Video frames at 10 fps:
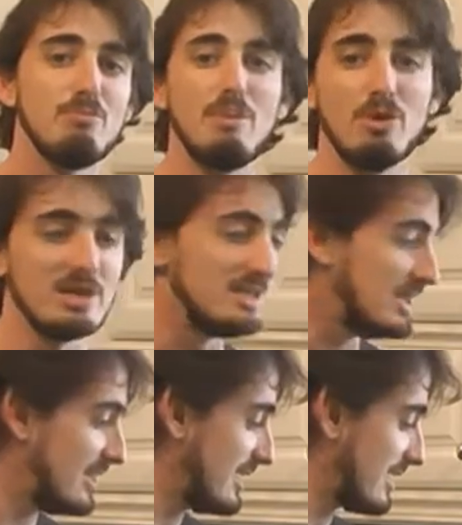memory
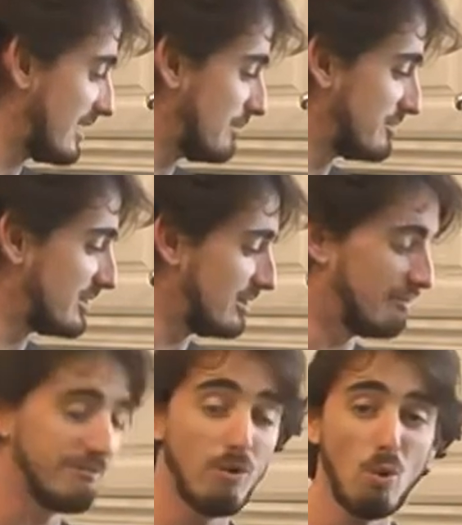tea. It comes in
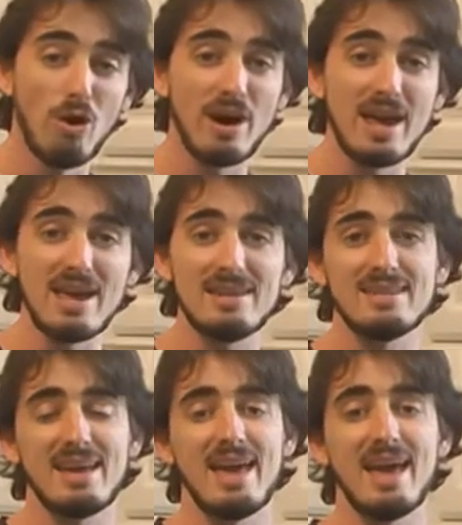4, 8,
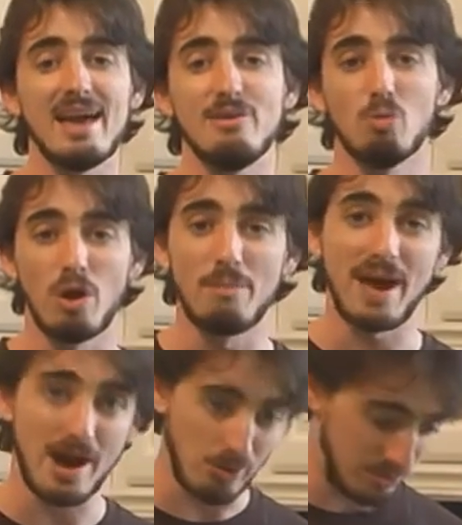and 1
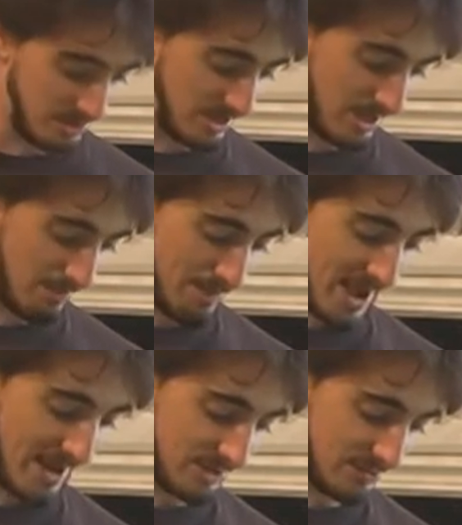pound
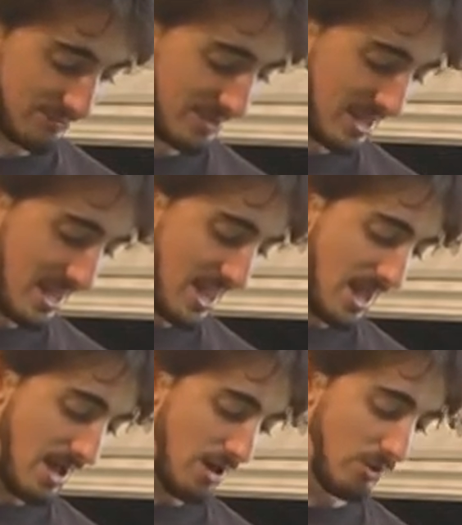bags.
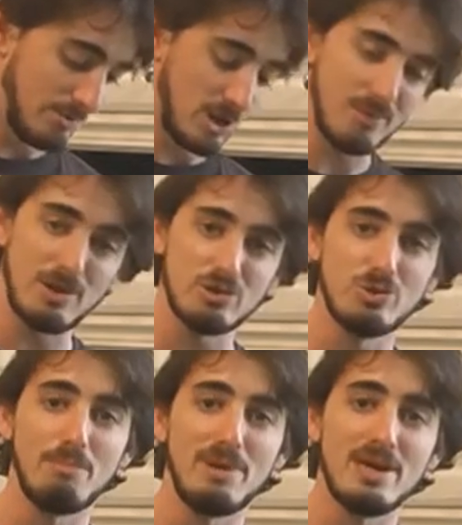When I'm talking about
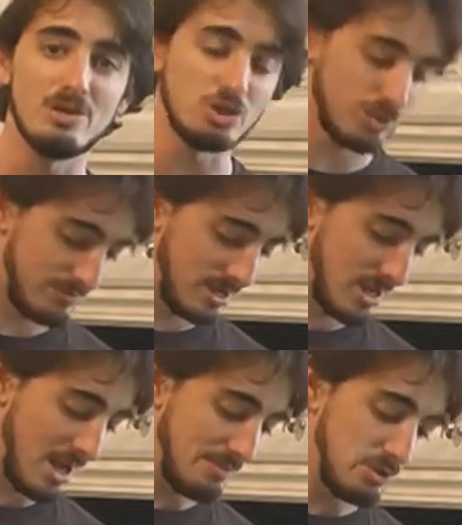doing a pinch,
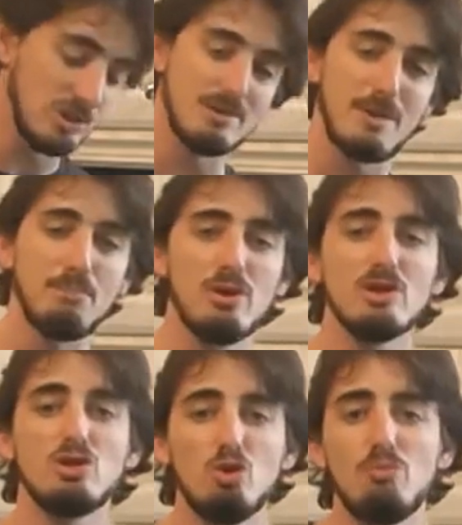I'm
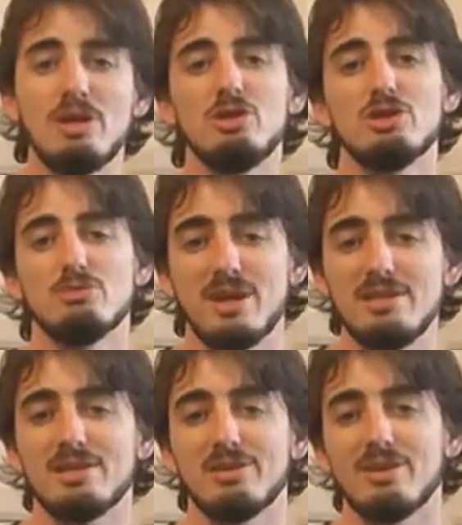putting 2 pinches
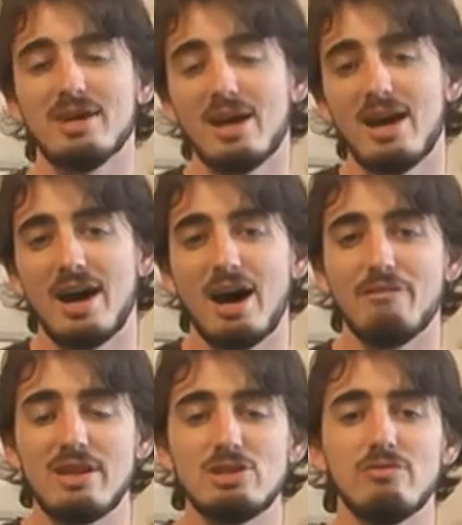basically
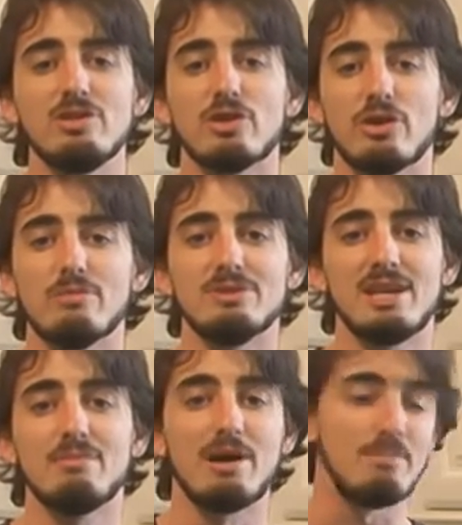of each of these herbs
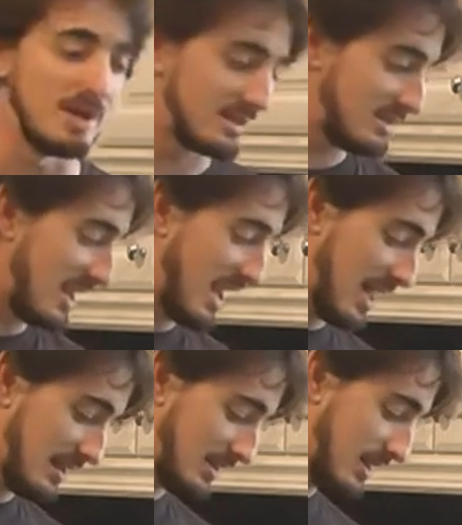in my mix.
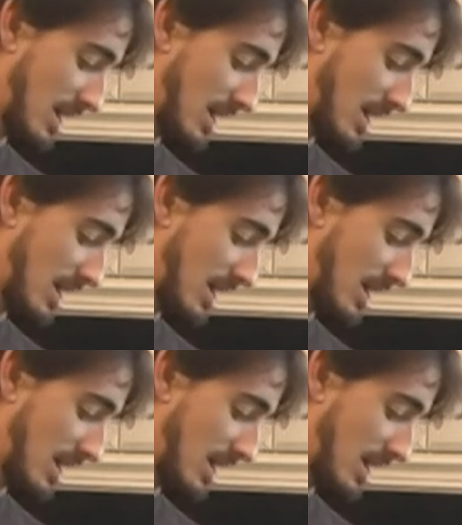And